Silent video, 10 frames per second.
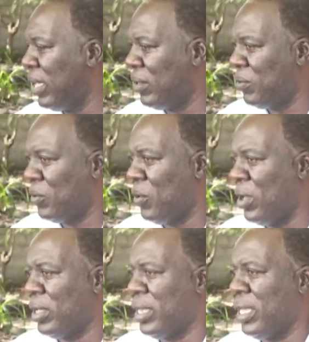He asked him to
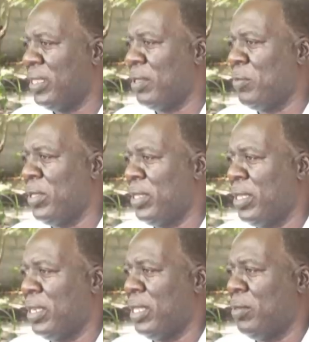organize that
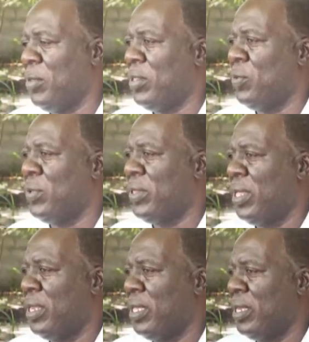meeting, and the meeting was
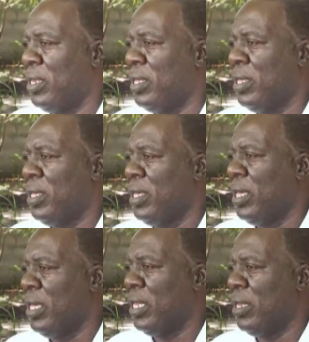held in,
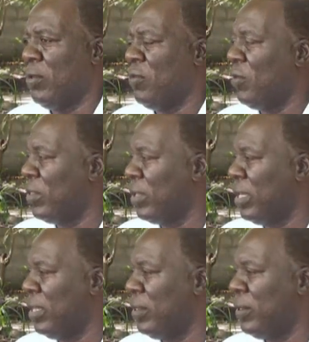in
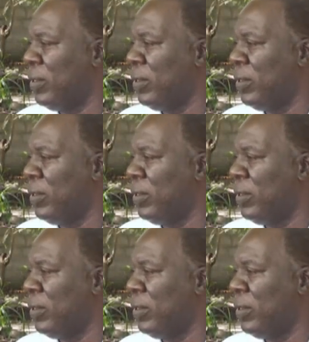Fothergills.